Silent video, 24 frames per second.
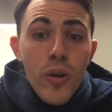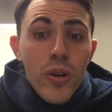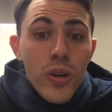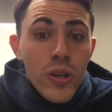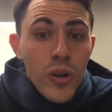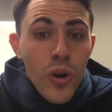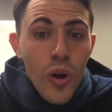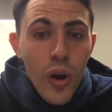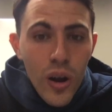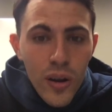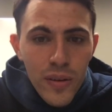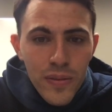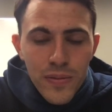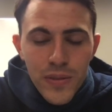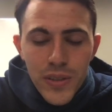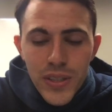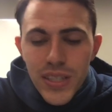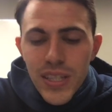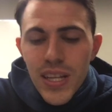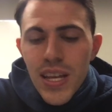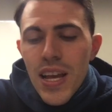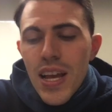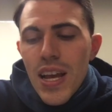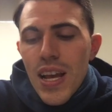
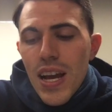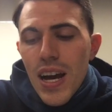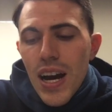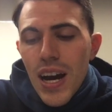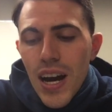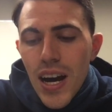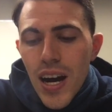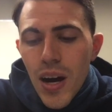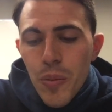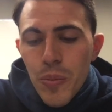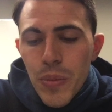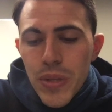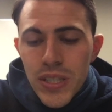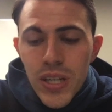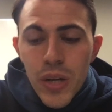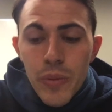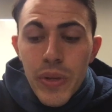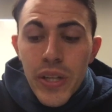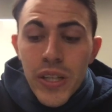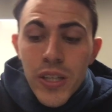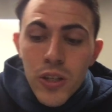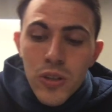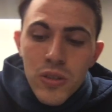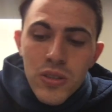Coughlin. It's going to
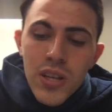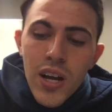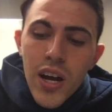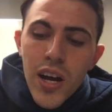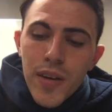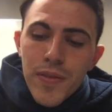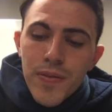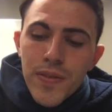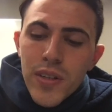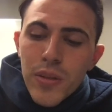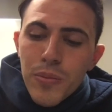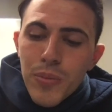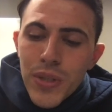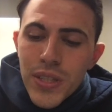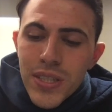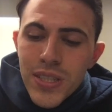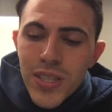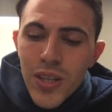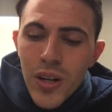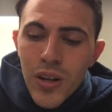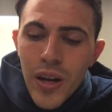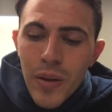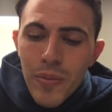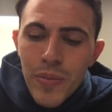be a little tougher, but
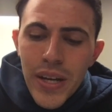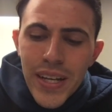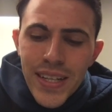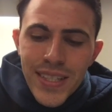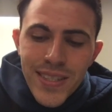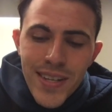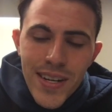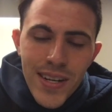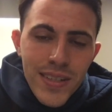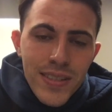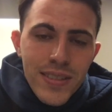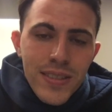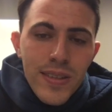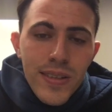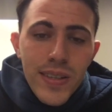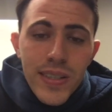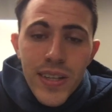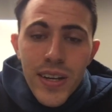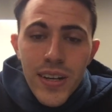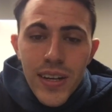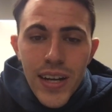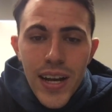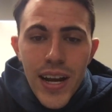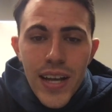still, I'm excited to see the
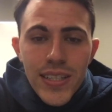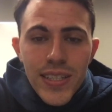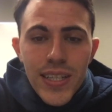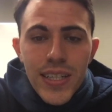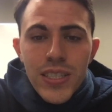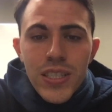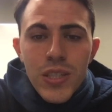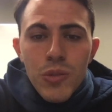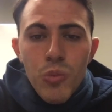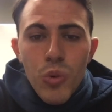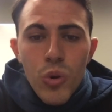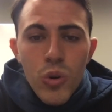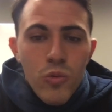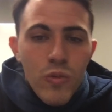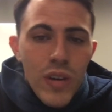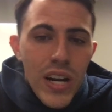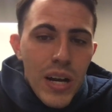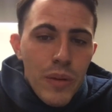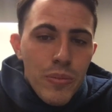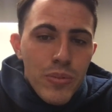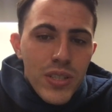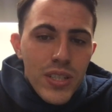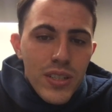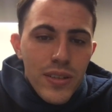young guys get some more
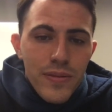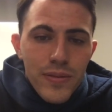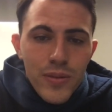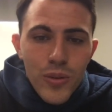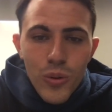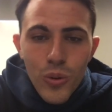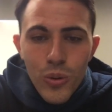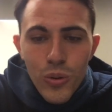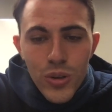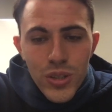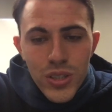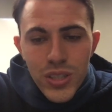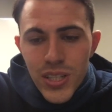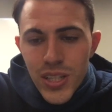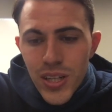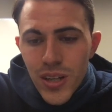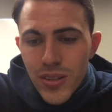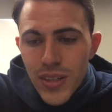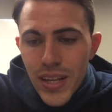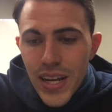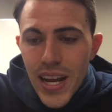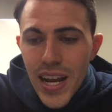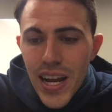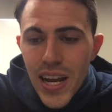reps. And of course, you know,
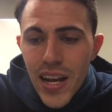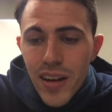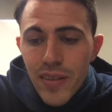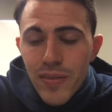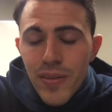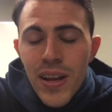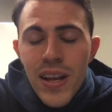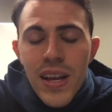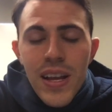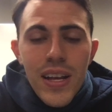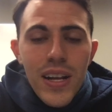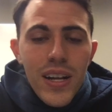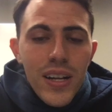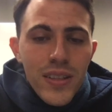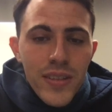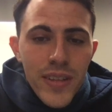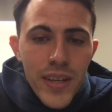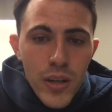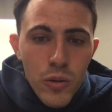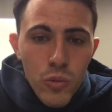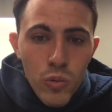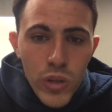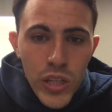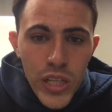they have
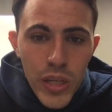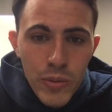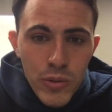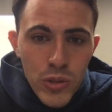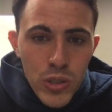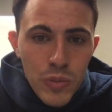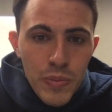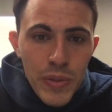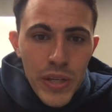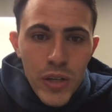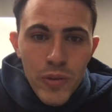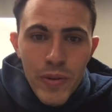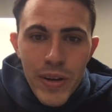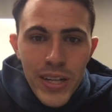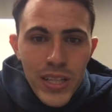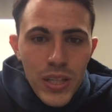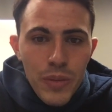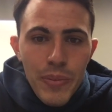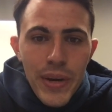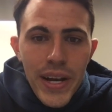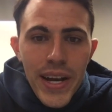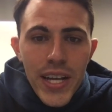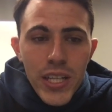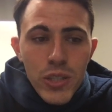Leonard Williams, who's been great on the
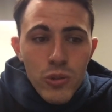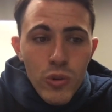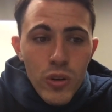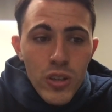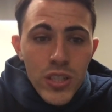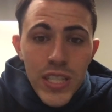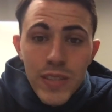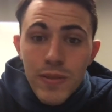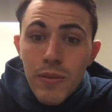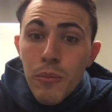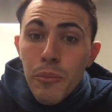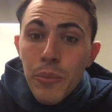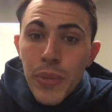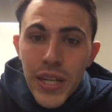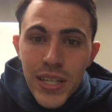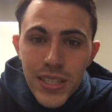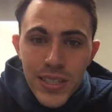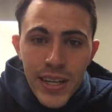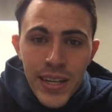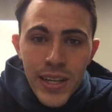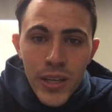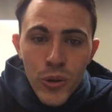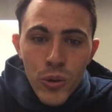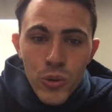pass rush. Even
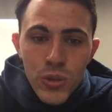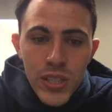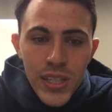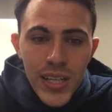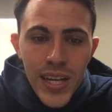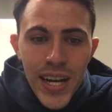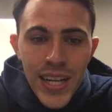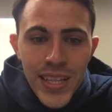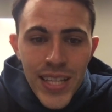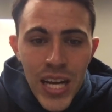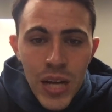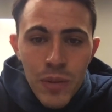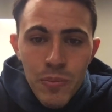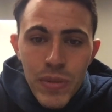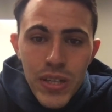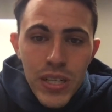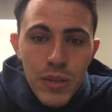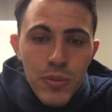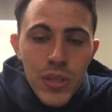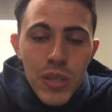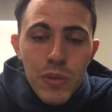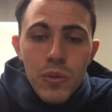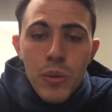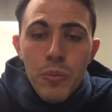BJ Hill's a guy not many
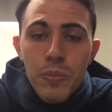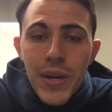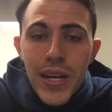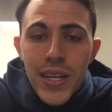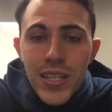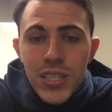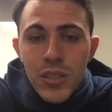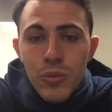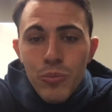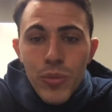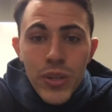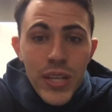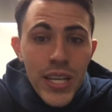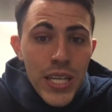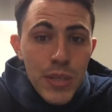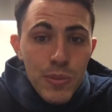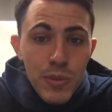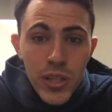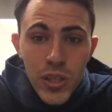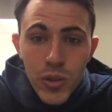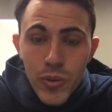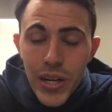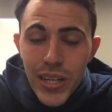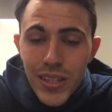people mentioned, but he's
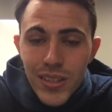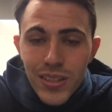been great